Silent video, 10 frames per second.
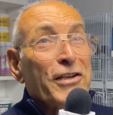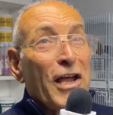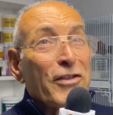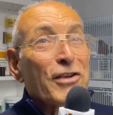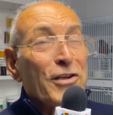
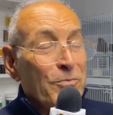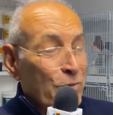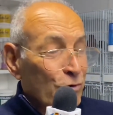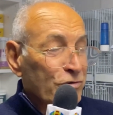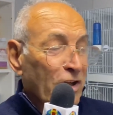nothing
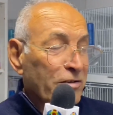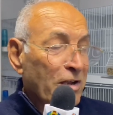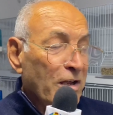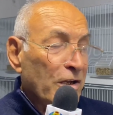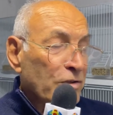important.
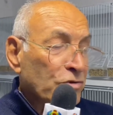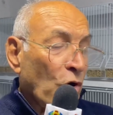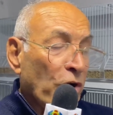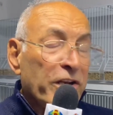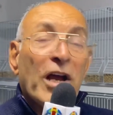
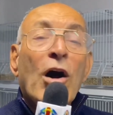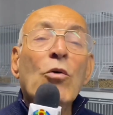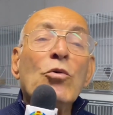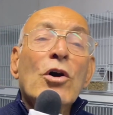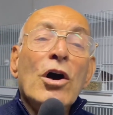So
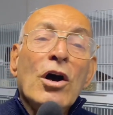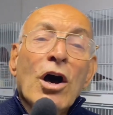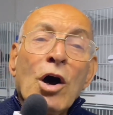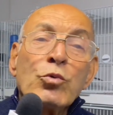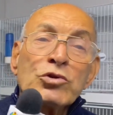anyhow,
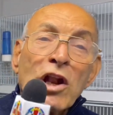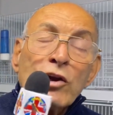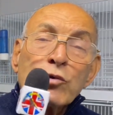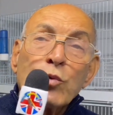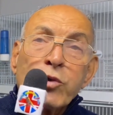I would
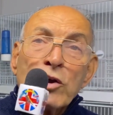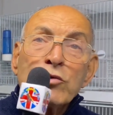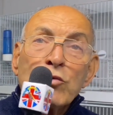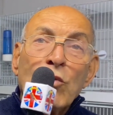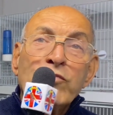like to
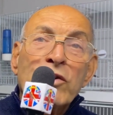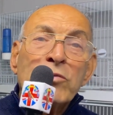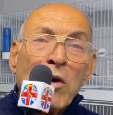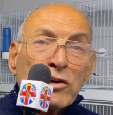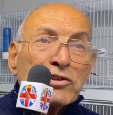thank you all
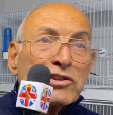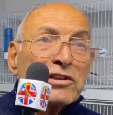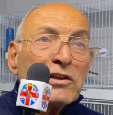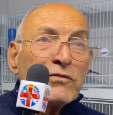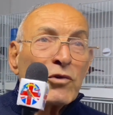very much
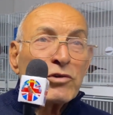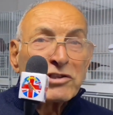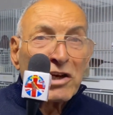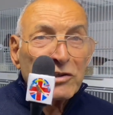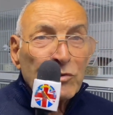for
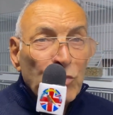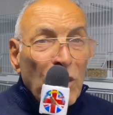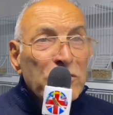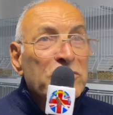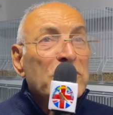listening to
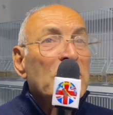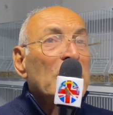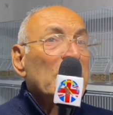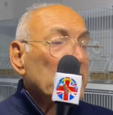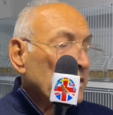us.
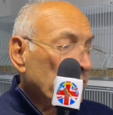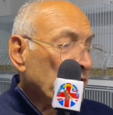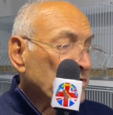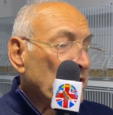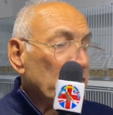If
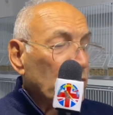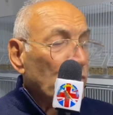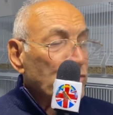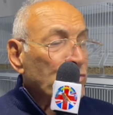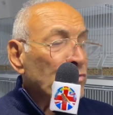there's any
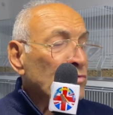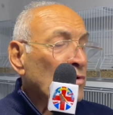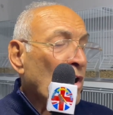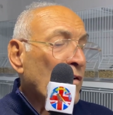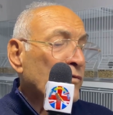questions
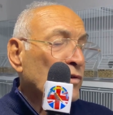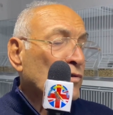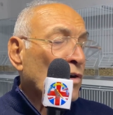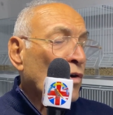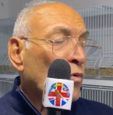you have, you
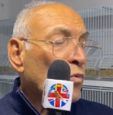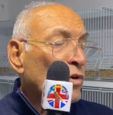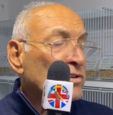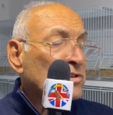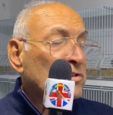can
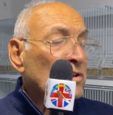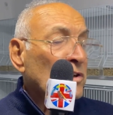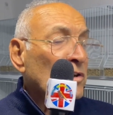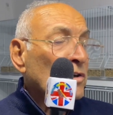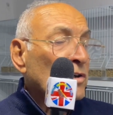always
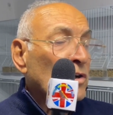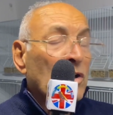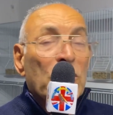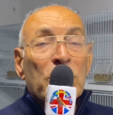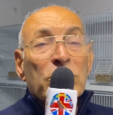
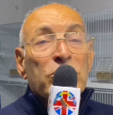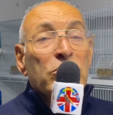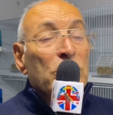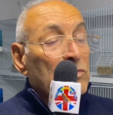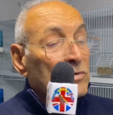uh,
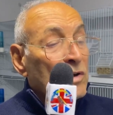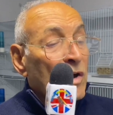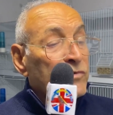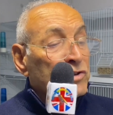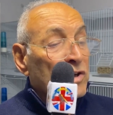
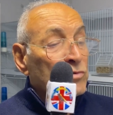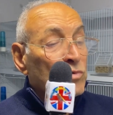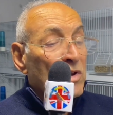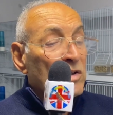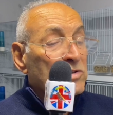have a chat
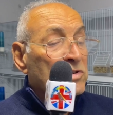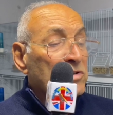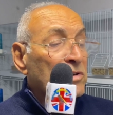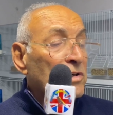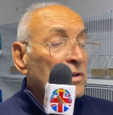with
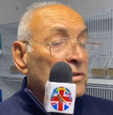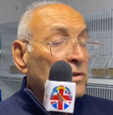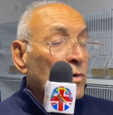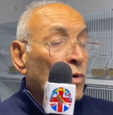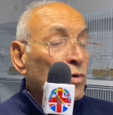us
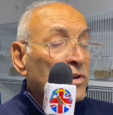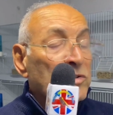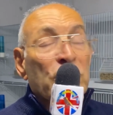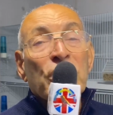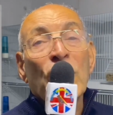or
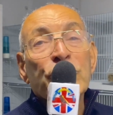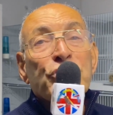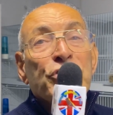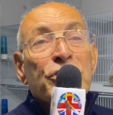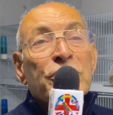get in
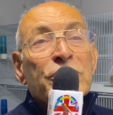touch.